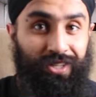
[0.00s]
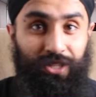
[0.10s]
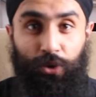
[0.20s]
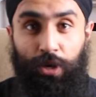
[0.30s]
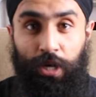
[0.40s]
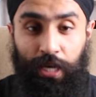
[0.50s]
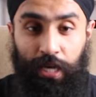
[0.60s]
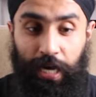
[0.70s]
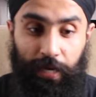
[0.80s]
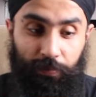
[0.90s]
So
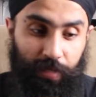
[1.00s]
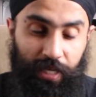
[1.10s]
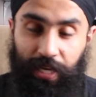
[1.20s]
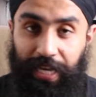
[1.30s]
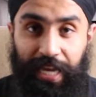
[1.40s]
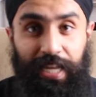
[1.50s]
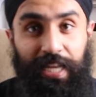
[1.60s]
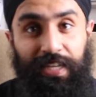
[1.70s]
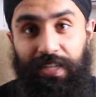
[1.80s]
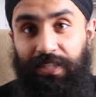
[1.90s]
and again,
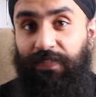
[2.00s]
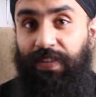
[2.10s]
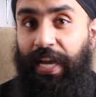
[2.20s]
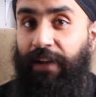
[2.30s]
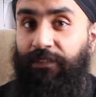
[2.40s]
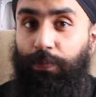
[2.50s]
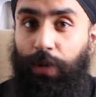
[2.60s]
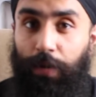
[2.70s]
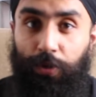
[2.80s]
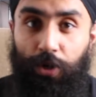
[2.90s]
it doesn't even have a
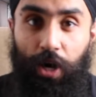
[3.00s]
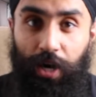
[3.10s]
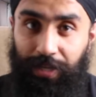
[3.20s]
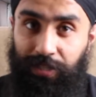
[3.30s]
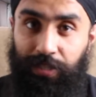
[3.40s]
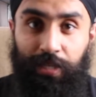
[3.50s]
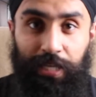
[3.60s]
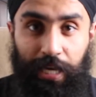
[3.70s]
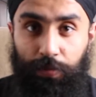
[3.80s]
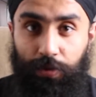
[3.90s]
proper aux
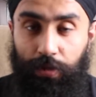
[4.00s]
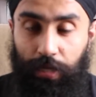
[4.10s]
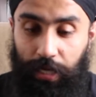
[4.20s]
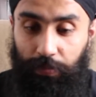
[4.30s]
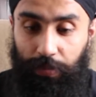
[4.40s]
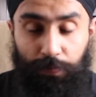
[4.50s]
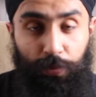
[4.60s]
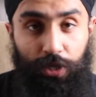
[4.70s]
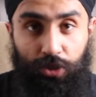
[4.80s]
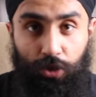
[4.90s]
cable input.